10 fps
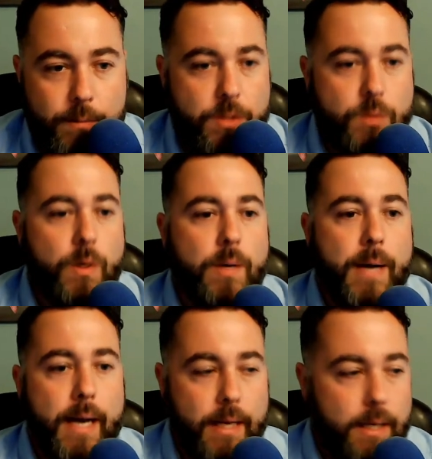This is one of
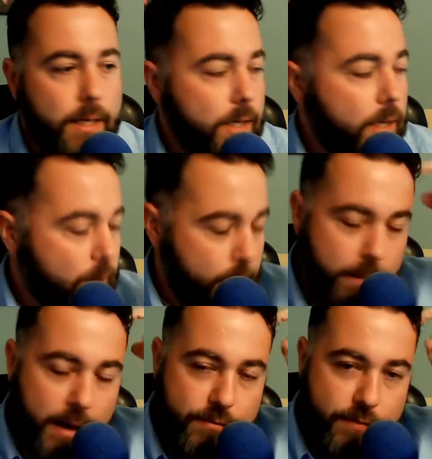
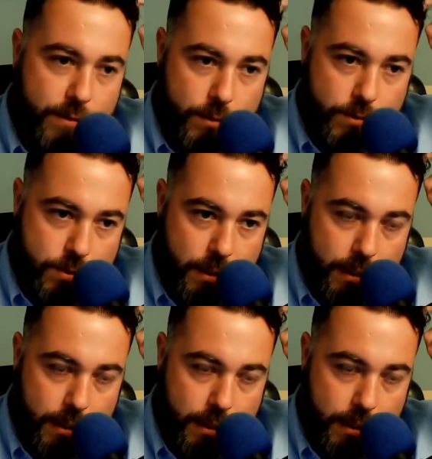my favorites.